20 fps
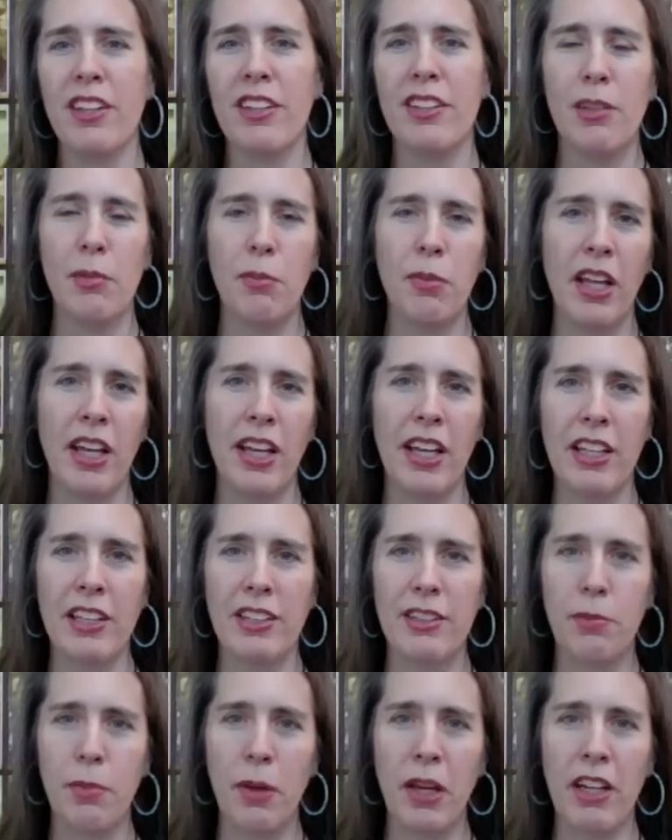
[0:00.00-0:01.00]
some of that
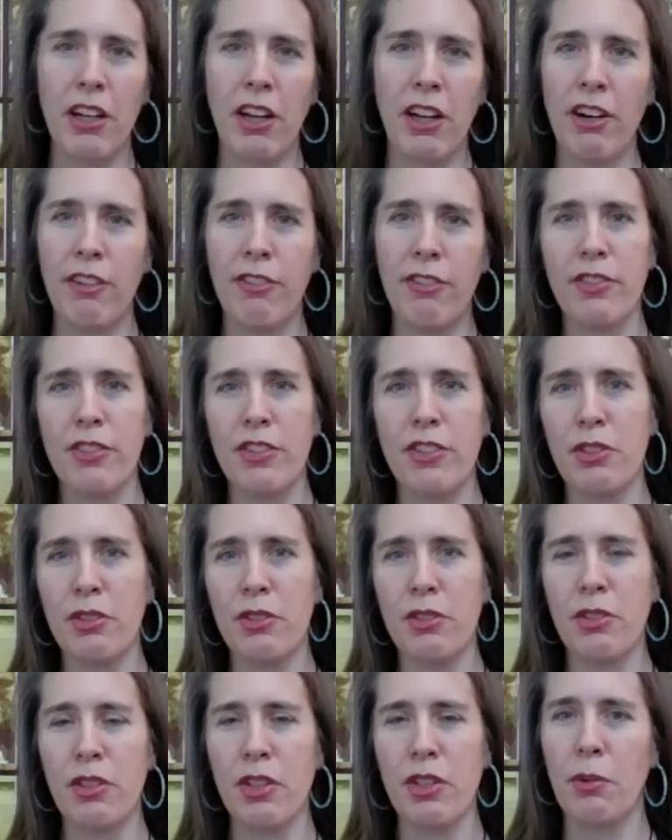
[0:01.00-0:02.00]
gets paid off
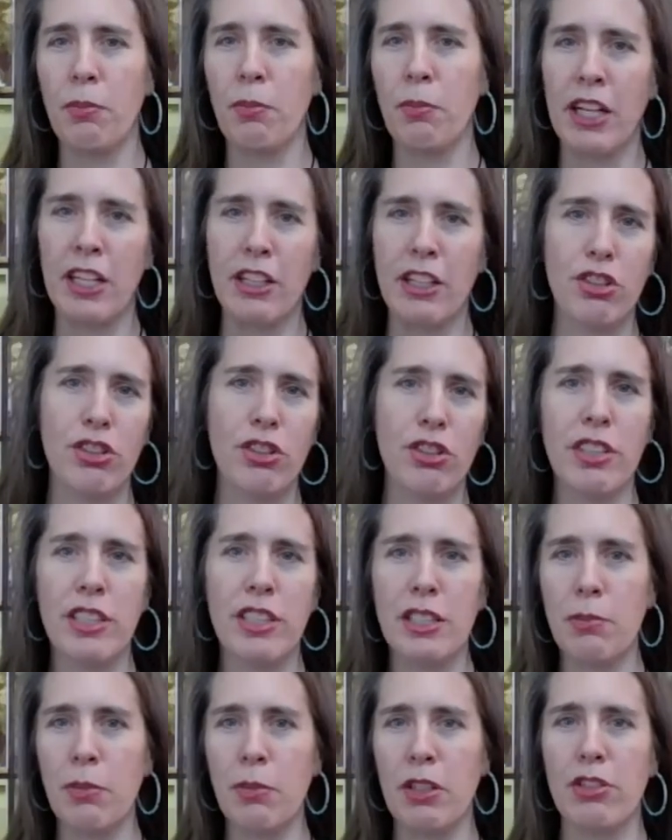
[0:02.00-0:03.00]
to my
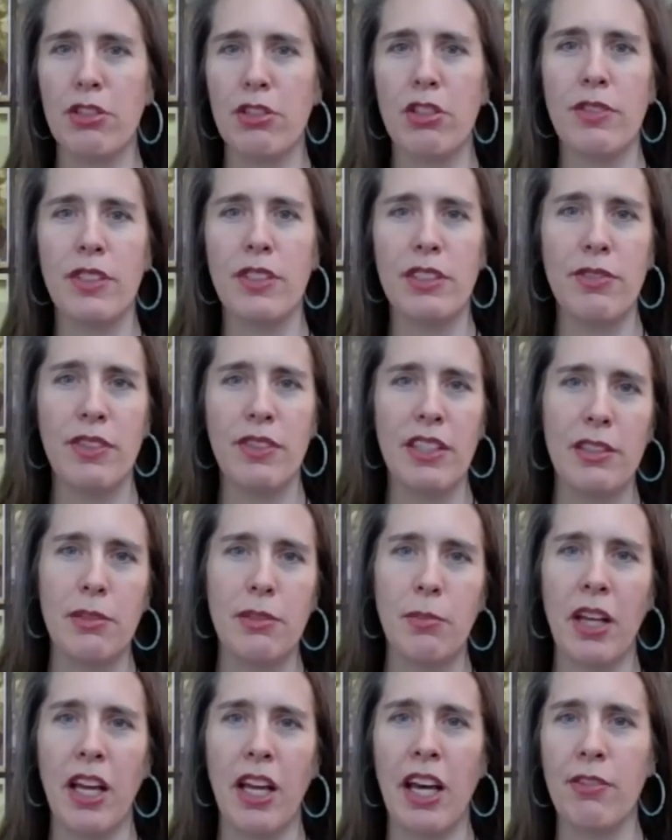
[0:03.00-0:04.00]
insurance, my service fees,
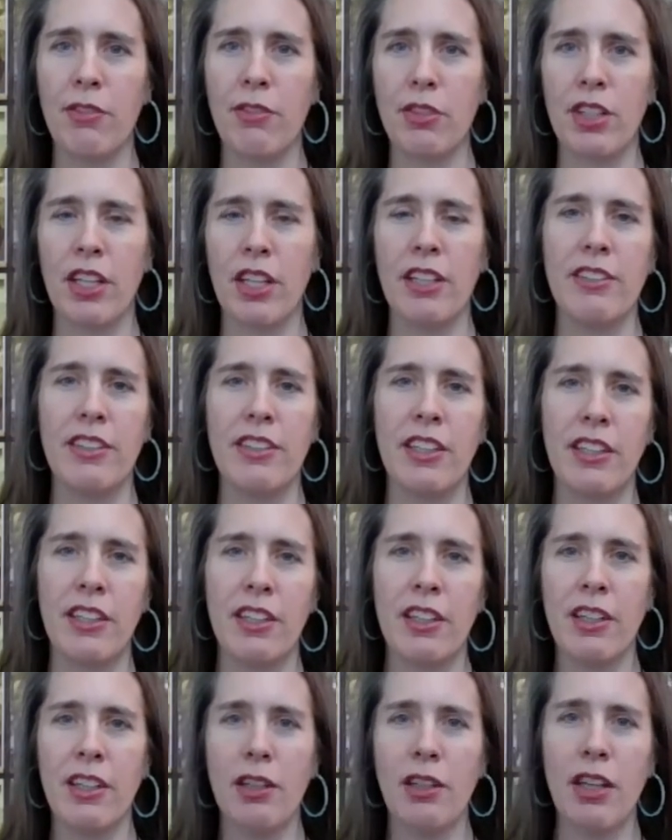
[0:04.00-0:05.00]
my advertising,